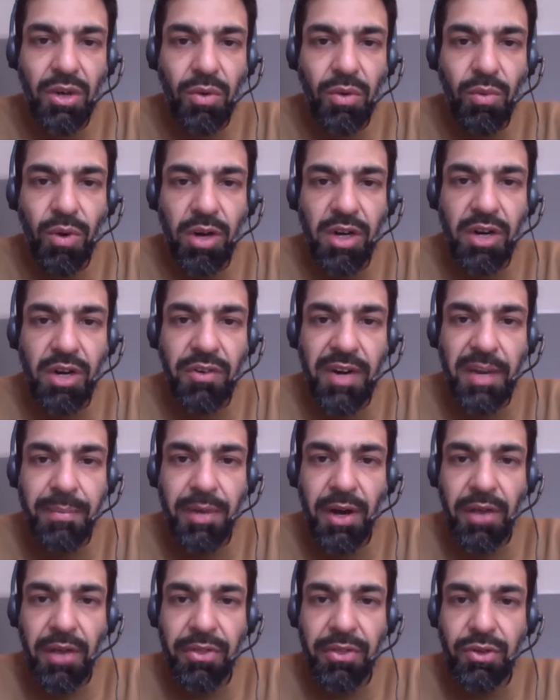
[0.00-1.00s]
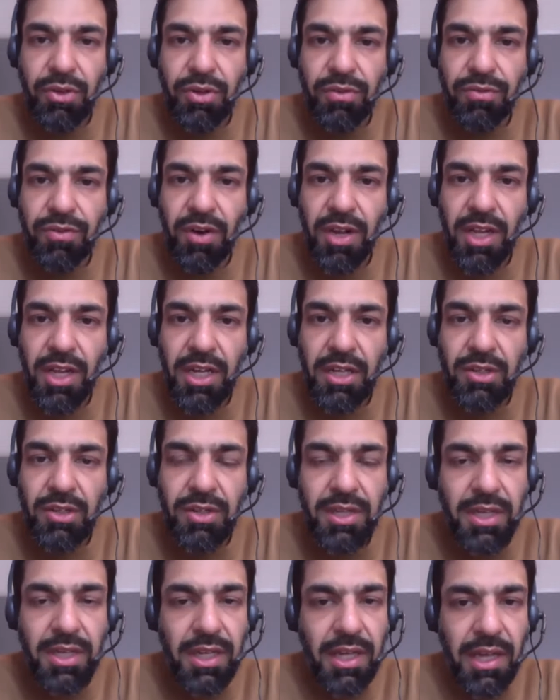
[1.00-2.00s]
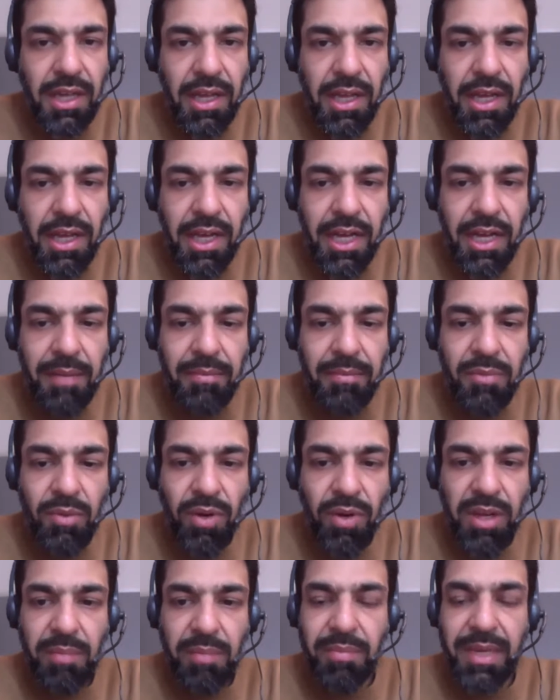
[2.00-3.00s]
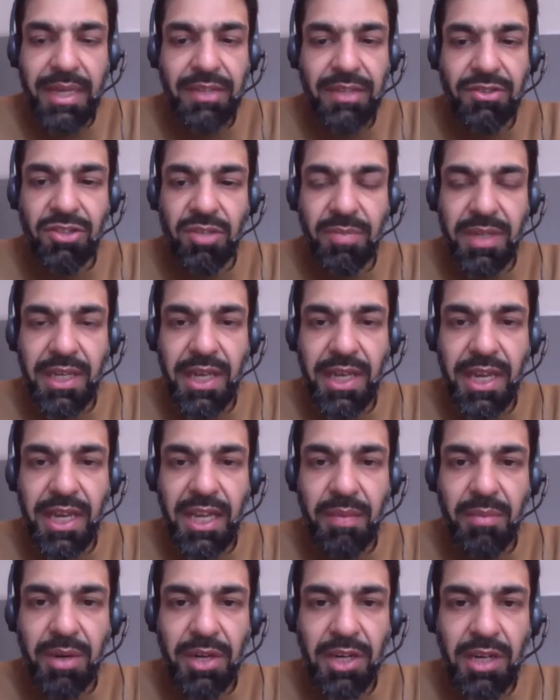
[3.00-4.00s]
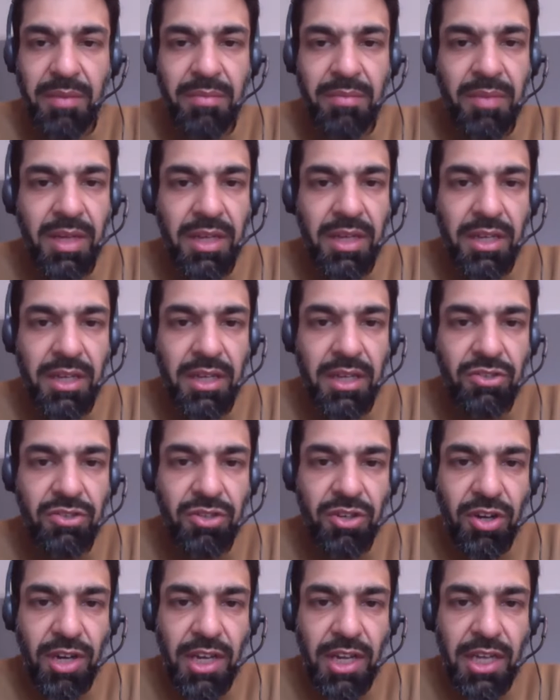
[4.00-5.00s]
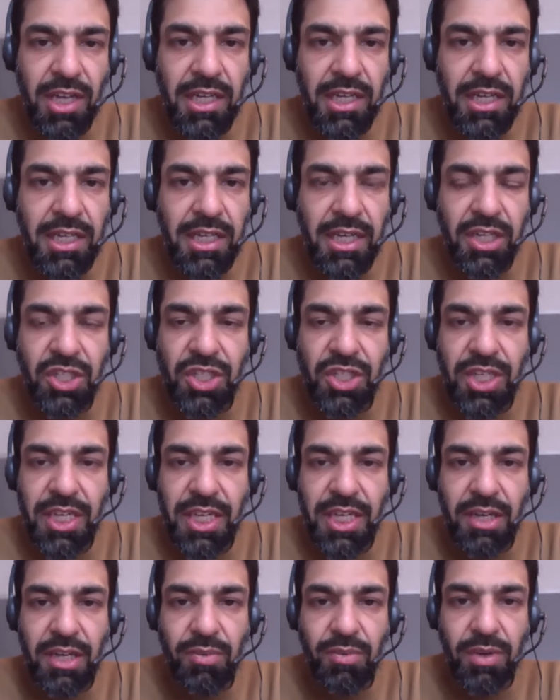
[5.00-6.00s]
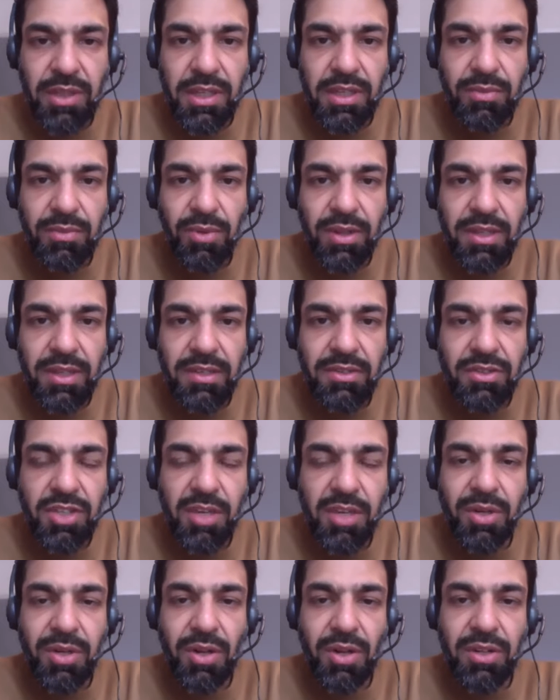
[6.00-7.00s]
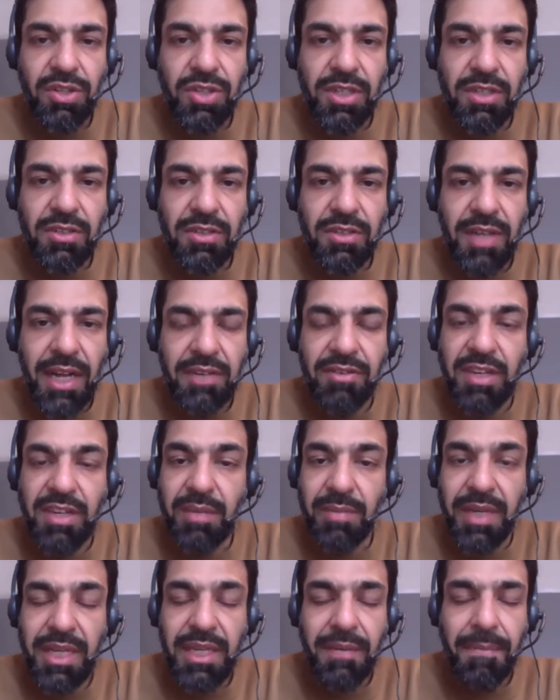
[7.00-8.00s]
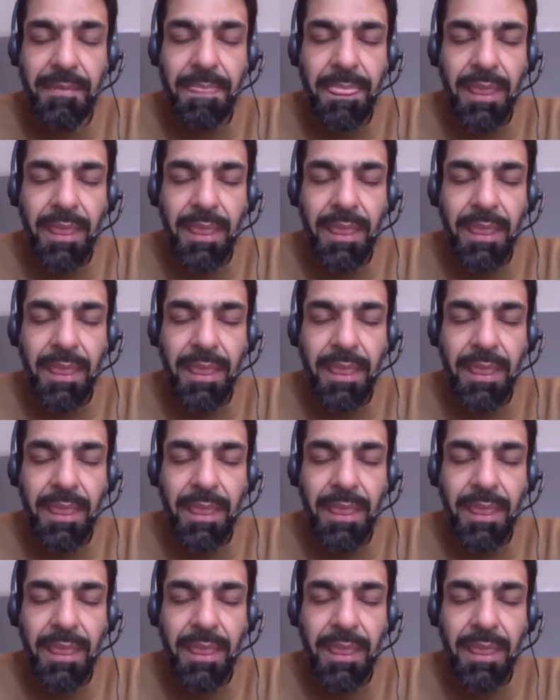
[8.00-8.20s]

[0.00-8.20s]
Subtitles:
what career path you could follow, what it means to be an imam, a scholar, a sheikh, what these terminologies actually mean.